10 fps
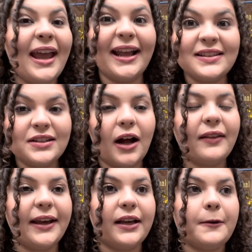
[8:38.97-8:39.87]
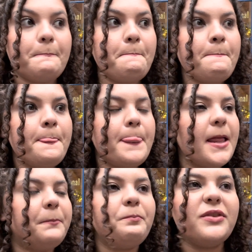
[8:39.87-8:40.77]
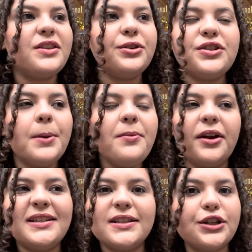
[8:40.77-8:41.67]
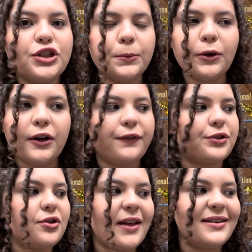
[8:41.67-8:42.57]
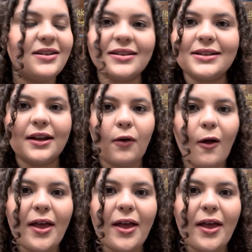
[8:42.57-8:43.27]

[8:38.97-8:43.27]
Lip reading: It's not like, there's some that taste like super artificial. That doesn't at all.